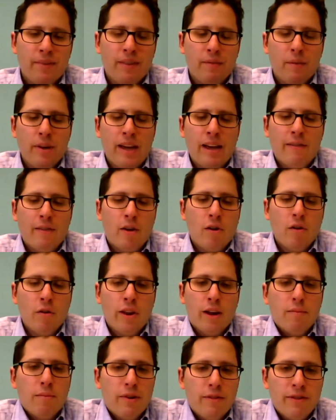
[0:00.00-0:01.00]
We have a whole
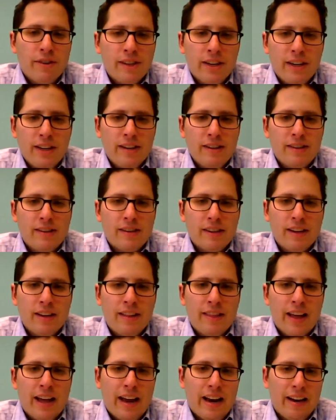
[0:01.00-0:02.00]
number of cities
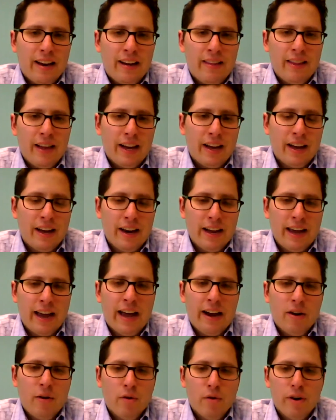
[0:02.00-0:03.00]
in that kind of
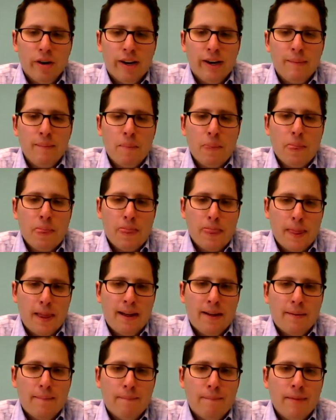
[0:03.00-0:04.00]
category.
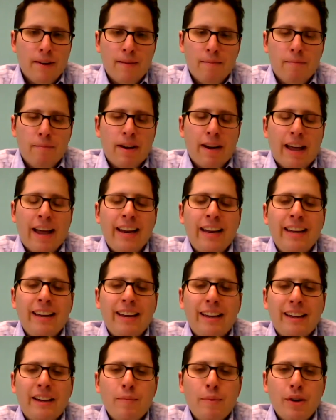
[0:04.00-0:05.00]
But
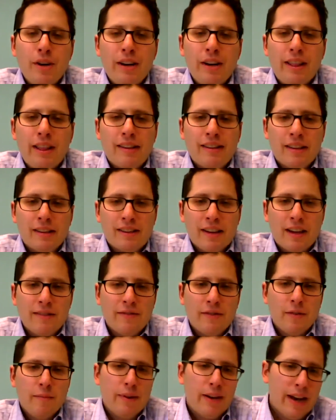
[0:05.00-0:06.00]
any community that's
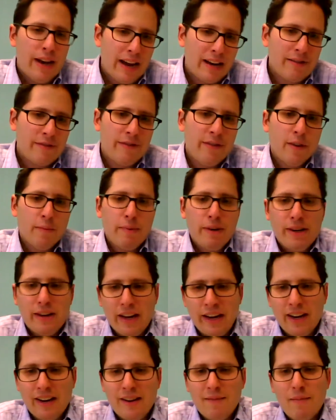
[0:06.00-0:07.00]
successful, be Nashville, be
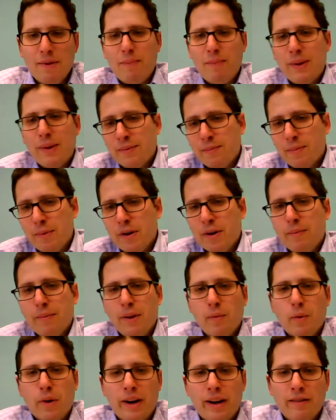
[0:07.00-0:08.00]
Dayton, be Pittsburgh,
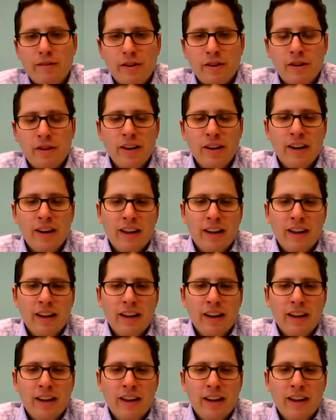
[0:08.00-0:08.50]
be whatever,